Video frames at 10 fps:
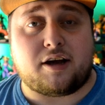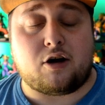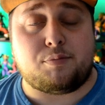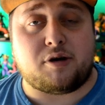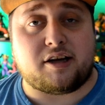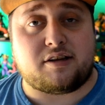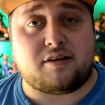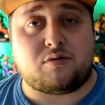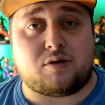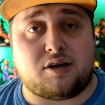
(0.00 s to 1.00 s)
I hope you like
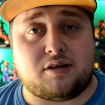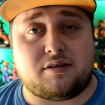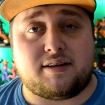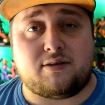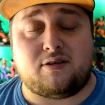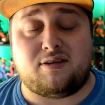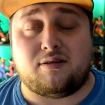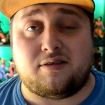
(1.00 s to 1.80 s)
this one. This